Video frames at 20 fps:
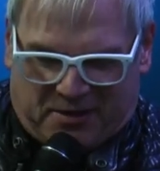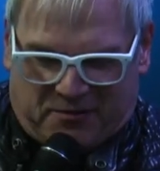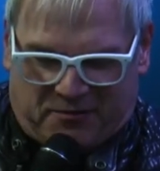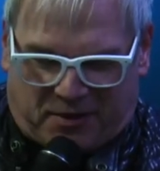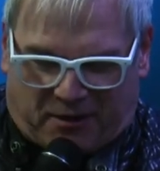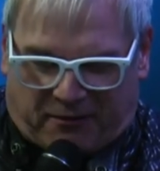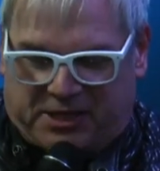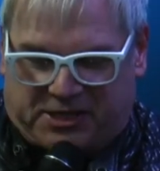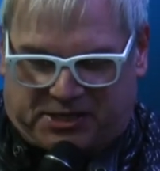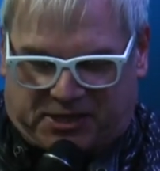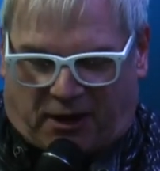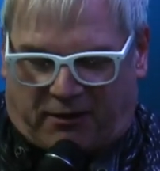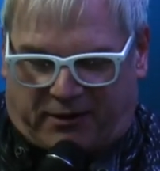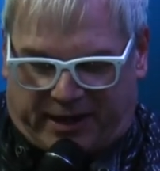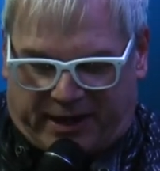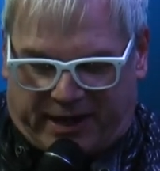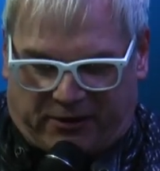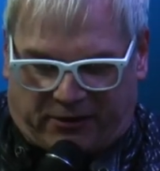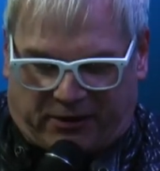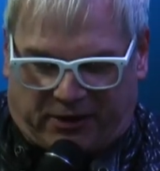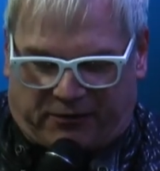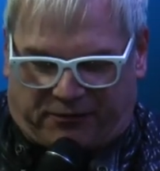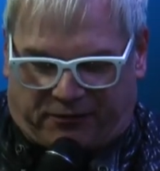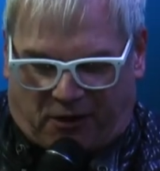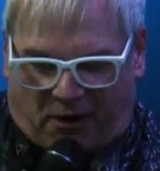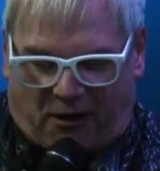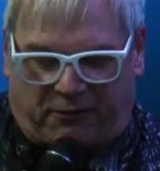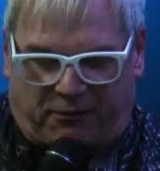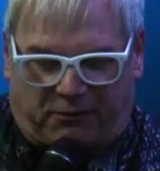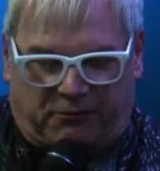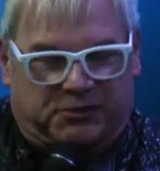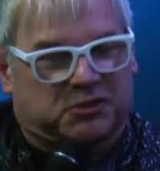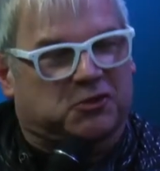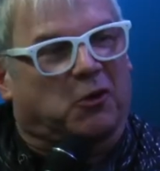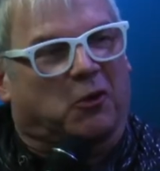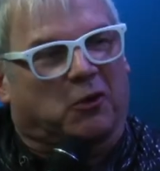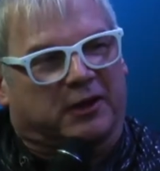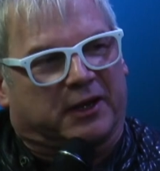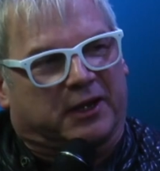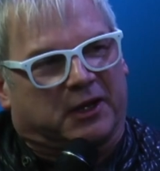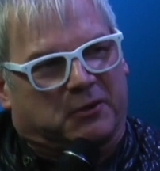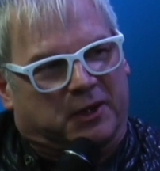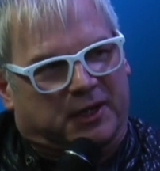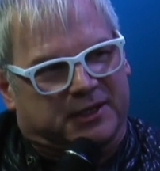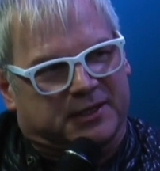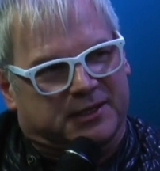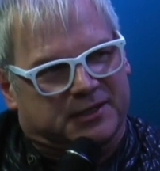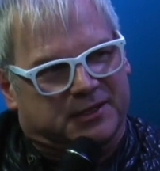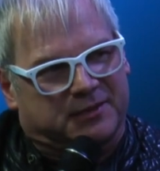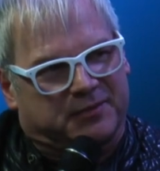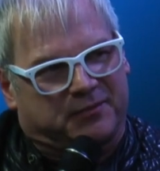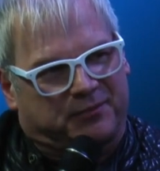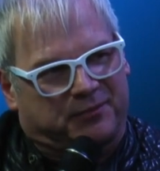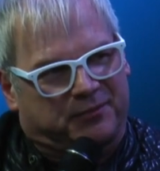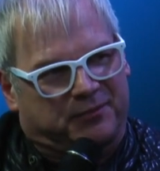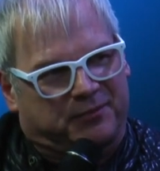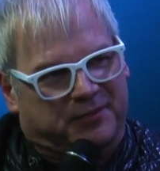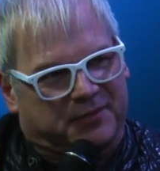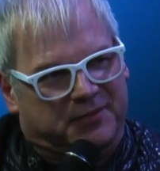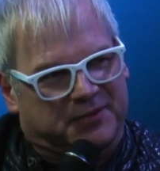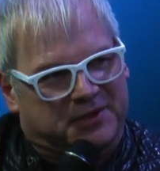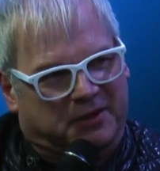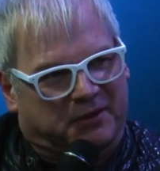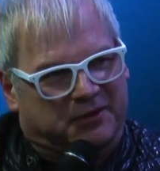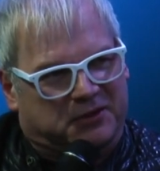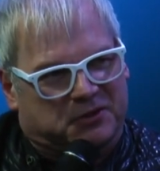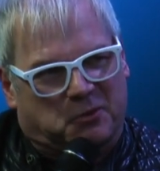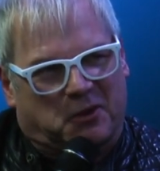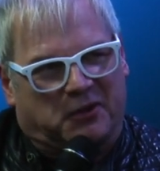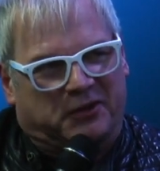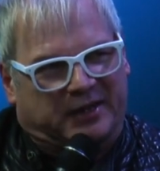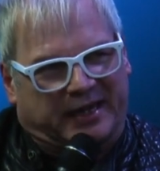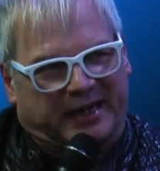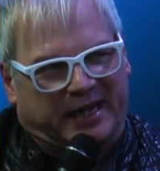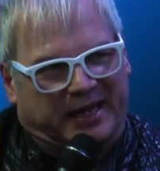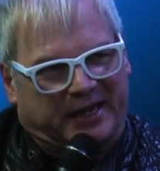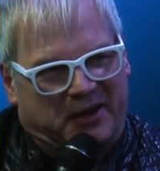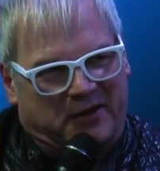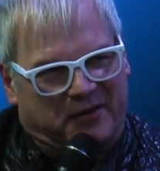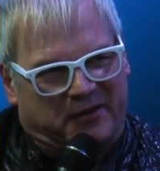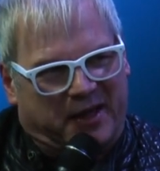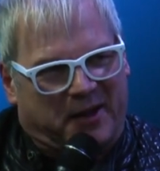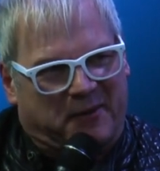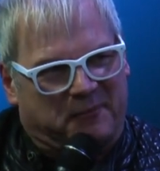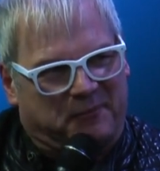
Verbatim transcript: Very sorry to hear that Foreigner is calling it quits. So I just wanted to let you know that.